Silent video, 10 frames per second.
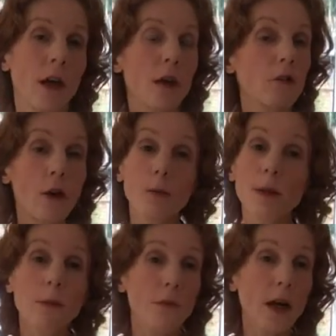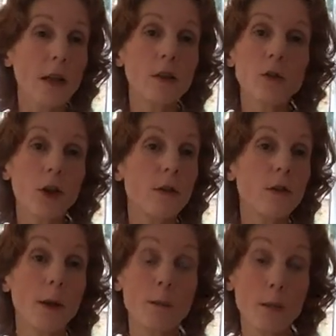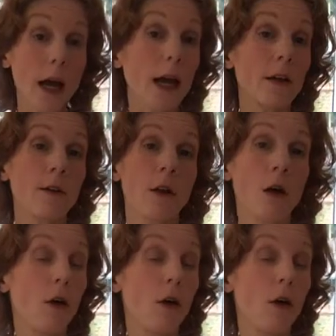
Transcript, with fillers: And don't be afraid of using bags